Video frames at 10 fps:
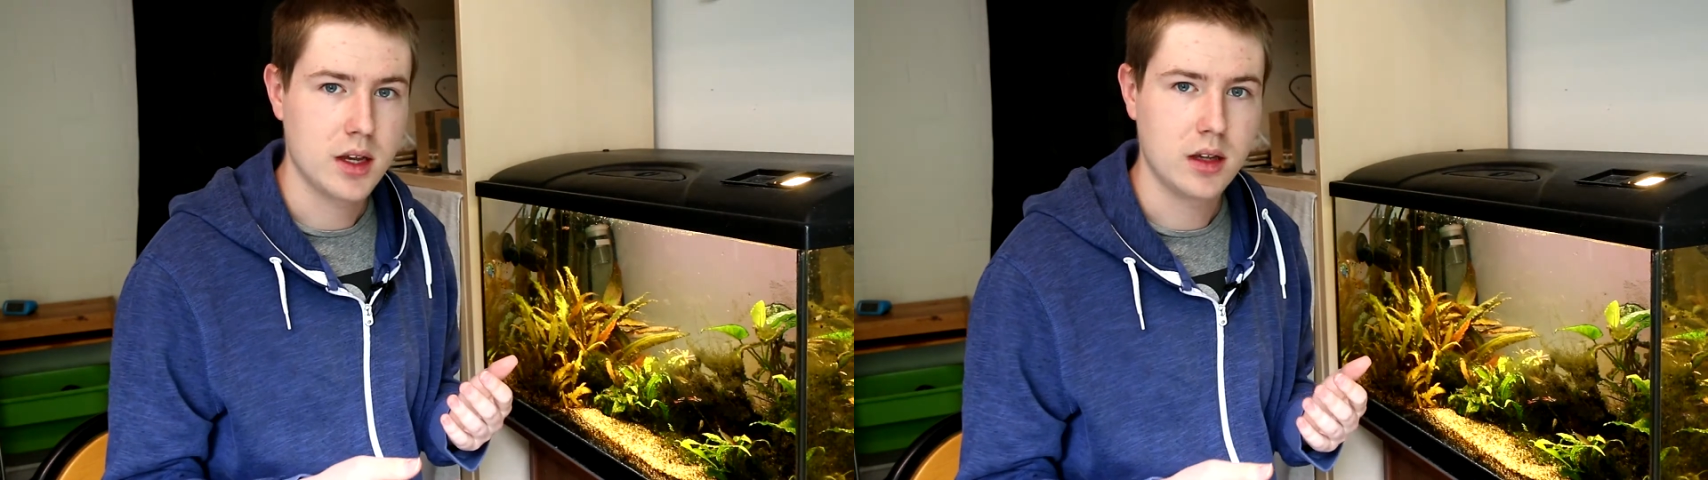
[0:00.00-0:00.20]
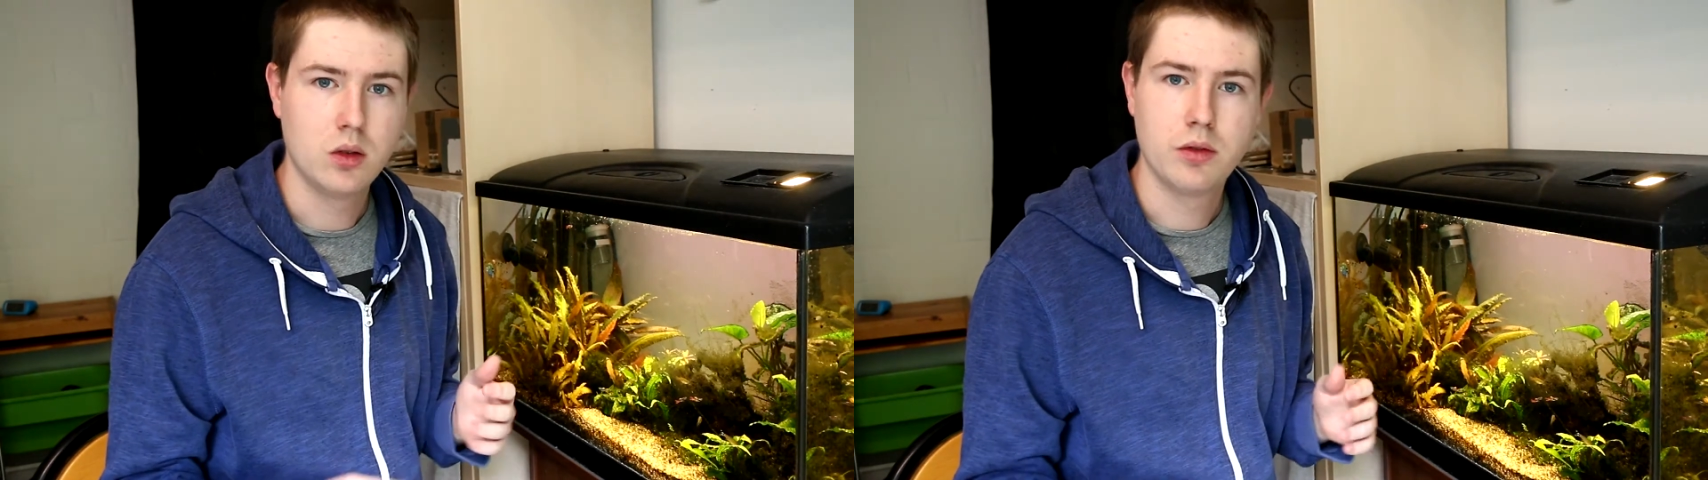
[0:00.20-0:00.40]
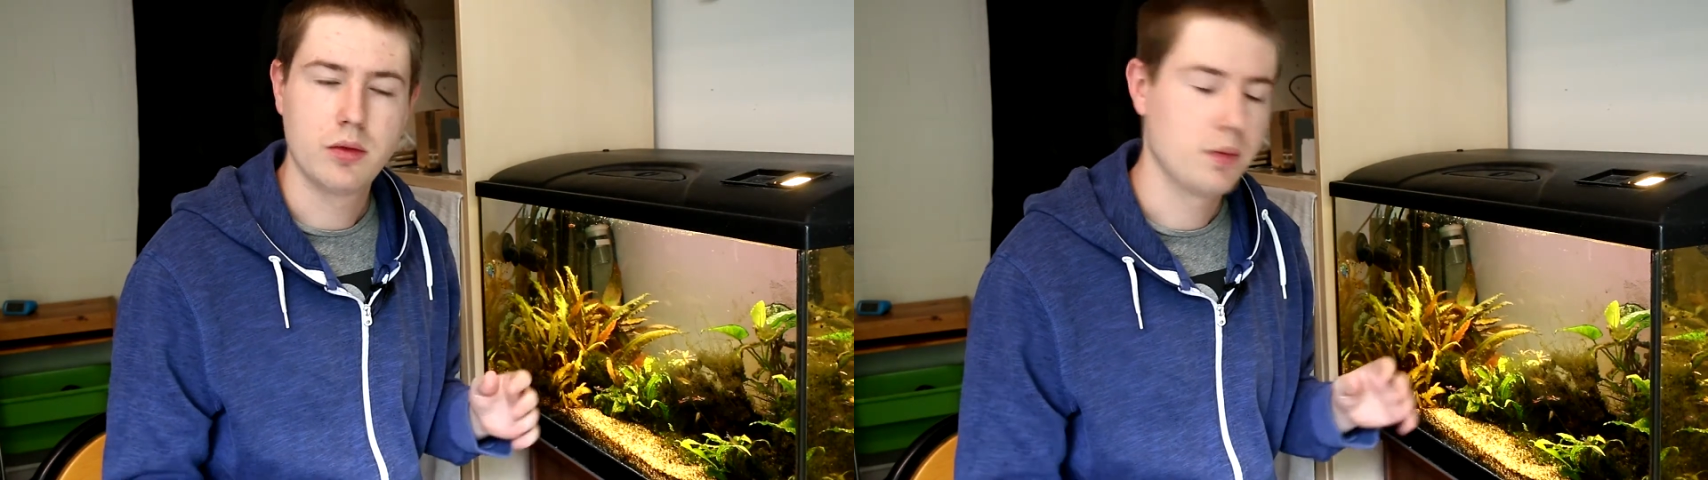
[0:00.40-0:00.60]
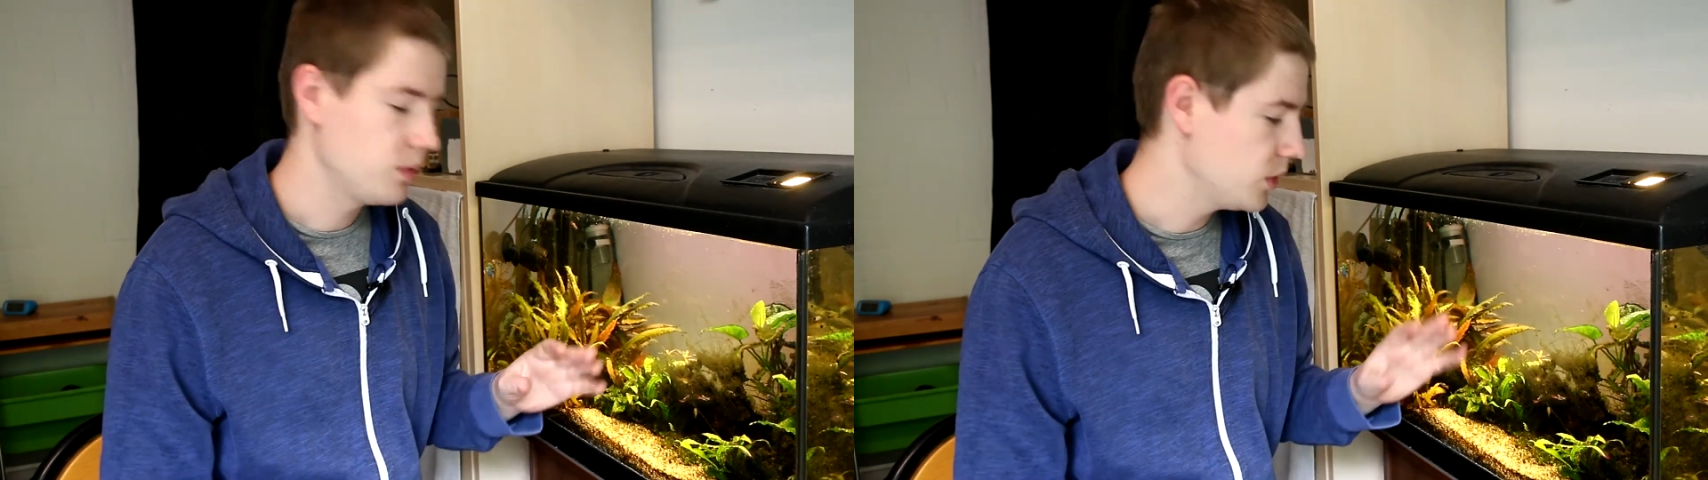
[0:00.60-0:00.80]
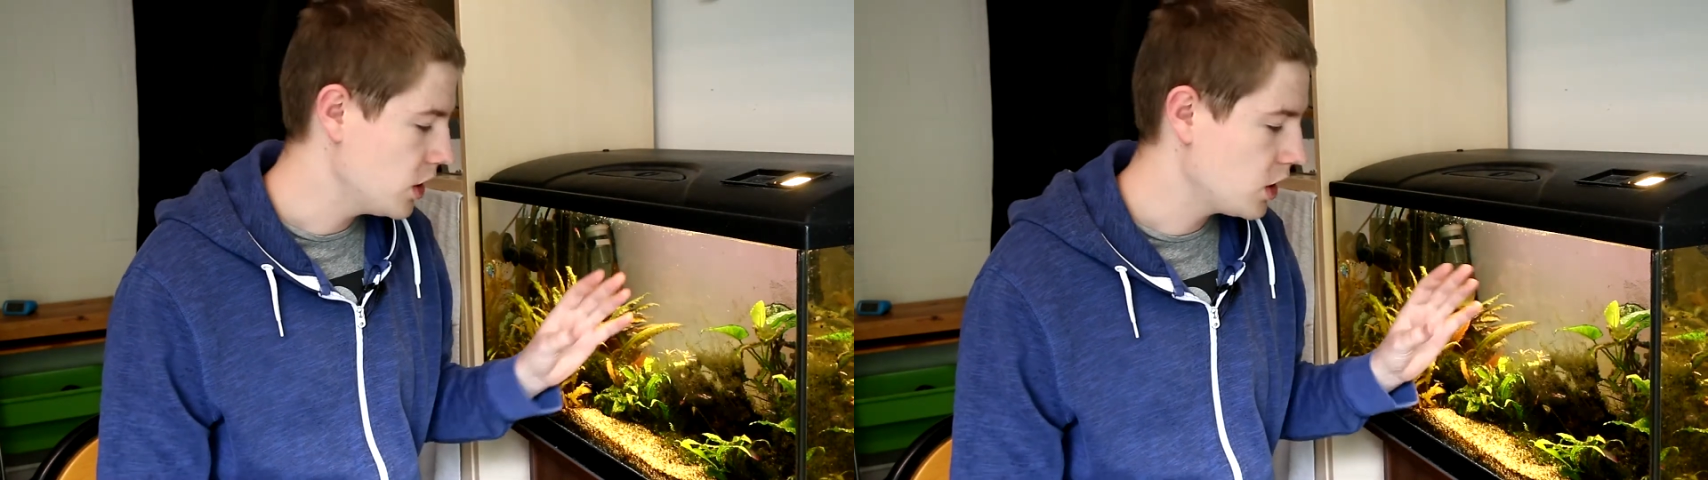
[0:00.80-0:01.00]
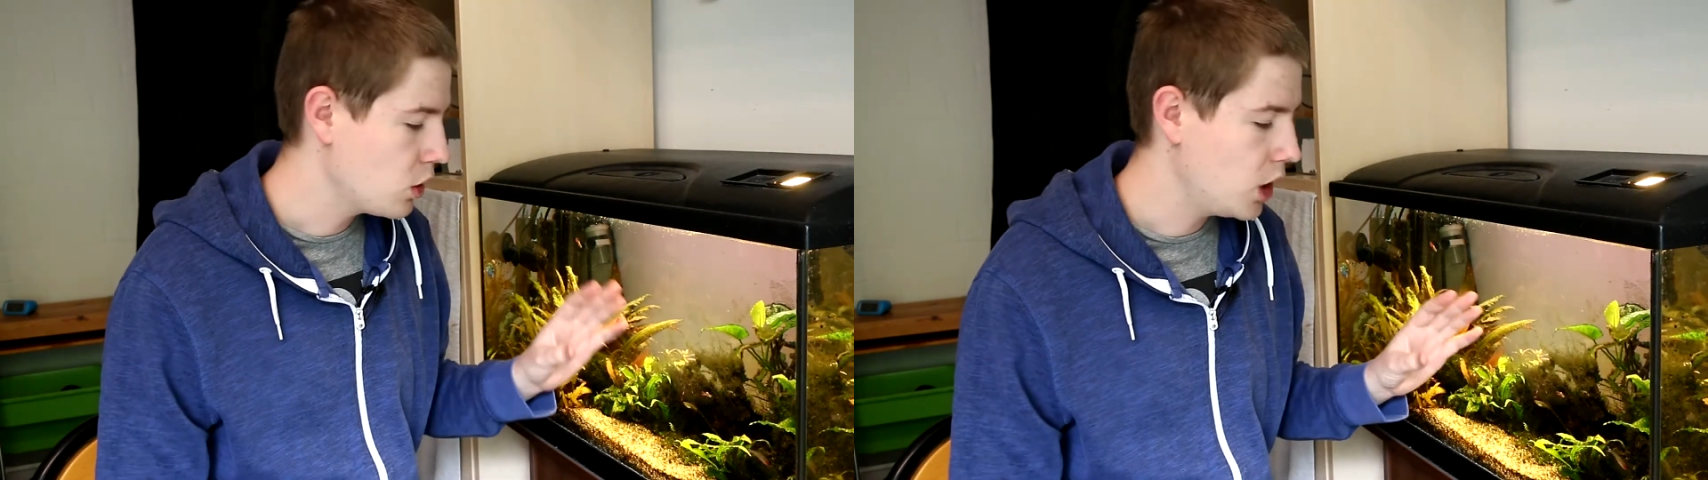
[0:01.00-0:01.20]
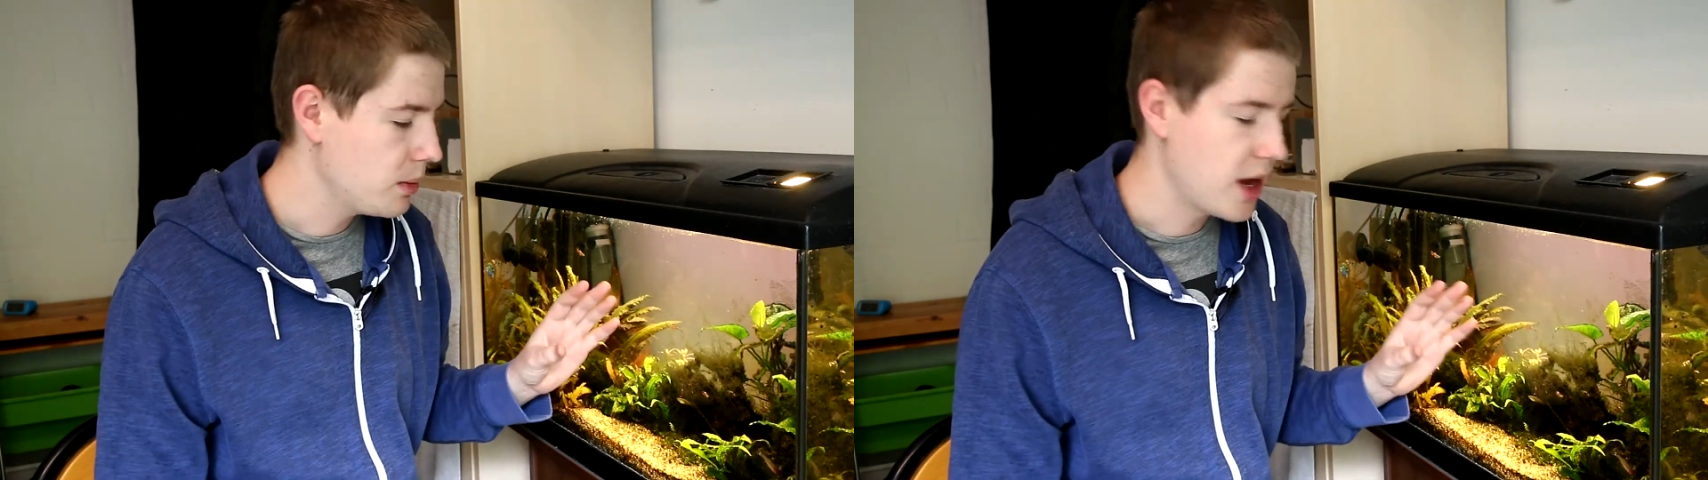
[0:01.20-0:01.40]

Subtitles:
And the aquarium